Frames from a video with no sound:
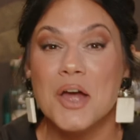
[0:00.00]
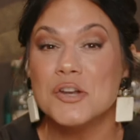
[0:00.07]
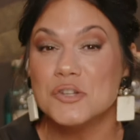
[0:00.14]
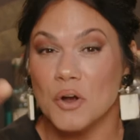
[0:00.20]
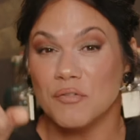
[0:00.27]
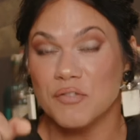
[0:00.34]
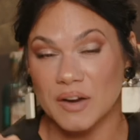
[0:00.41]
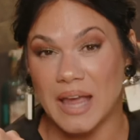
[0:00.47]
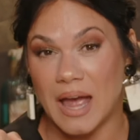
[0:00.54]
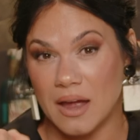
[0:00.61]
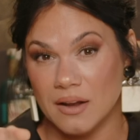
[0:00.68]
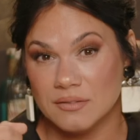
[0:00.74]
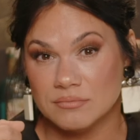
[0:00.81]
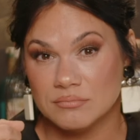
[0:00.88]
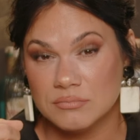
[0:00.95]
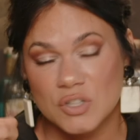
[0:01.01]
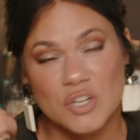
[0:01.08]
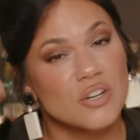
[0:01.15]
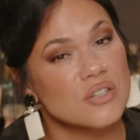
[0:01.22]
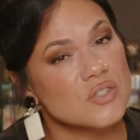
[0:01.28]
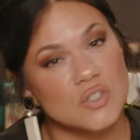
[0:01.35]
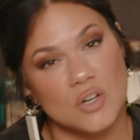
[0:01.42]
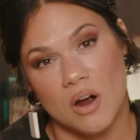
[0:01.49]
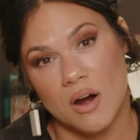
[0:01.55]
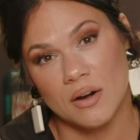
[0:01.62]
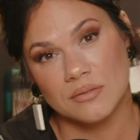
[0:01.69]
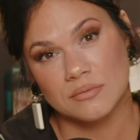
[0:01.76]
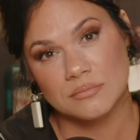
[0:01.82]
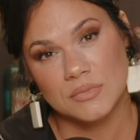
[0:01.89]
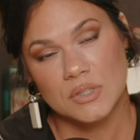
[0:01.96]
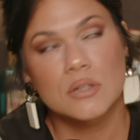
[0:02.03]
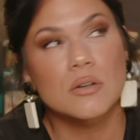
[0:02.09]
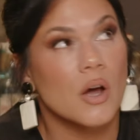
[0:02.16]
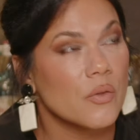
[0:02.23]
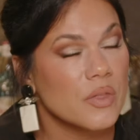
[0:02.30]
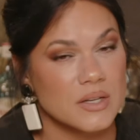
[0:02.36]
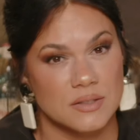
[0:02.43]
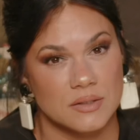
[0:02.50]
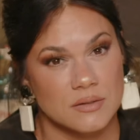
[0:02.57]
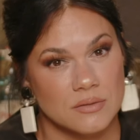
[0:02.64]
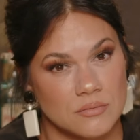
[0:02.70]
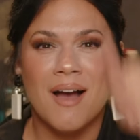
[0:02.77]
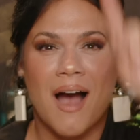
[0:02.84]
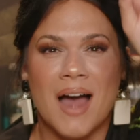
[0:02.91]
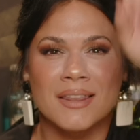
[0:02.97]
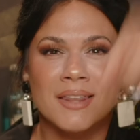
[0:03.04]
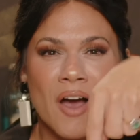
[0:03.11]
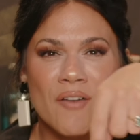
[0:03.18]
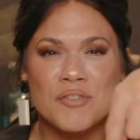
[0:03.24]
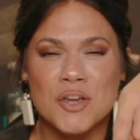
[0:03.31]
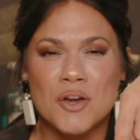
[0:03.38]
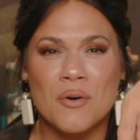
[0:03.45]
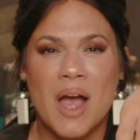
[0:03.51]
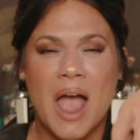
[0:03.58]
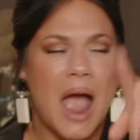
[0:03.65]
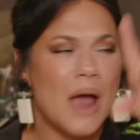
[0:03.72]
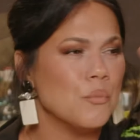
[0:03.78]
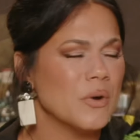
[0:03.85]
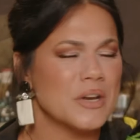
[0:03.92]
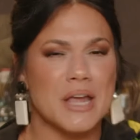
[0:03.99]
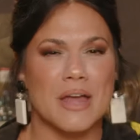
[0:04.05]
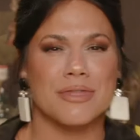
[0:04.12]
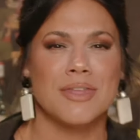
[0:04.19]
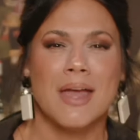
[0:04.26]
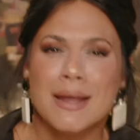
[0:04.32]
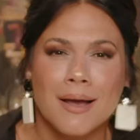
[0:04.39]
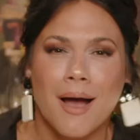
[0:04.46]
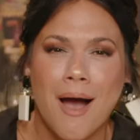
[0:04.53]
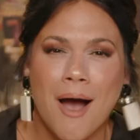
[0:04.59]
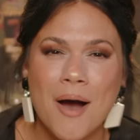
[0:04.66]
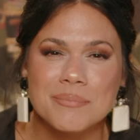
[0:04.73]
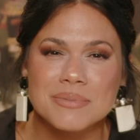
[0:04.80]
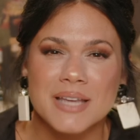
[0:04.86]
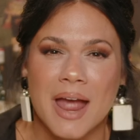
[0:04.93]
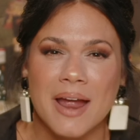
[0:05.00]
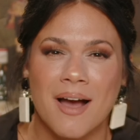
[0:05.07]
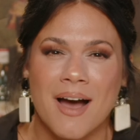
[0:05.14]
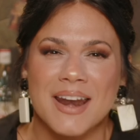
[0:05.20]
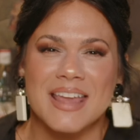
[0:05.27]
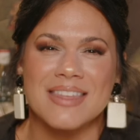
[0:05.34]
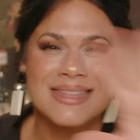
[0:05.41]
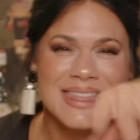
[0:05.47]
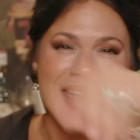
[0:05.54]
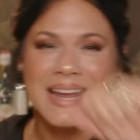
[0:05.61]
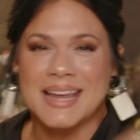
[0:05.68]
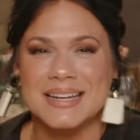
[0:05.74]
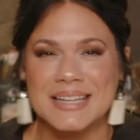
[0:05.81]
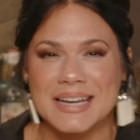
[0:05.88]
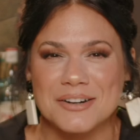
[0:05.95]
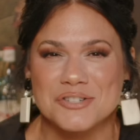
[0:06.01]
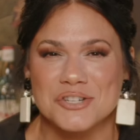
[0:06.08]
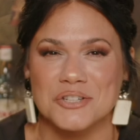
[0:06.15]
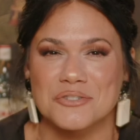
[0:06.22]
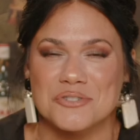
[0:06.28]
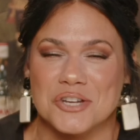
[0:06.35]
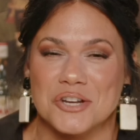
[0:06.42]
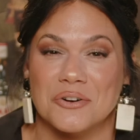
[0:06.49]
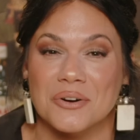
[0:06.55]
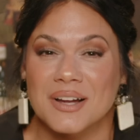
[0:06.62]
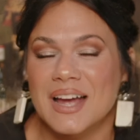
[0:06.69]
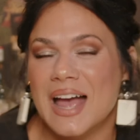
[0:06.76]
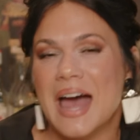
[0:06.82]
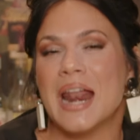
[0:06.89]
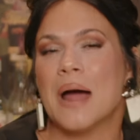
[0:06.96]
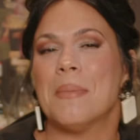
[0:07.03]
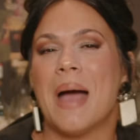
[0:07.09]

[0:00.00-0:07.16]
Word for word: Don't forget, you're a star. You know this. I love you. And when you think of hump day, honey, think of dear Juju. And I'm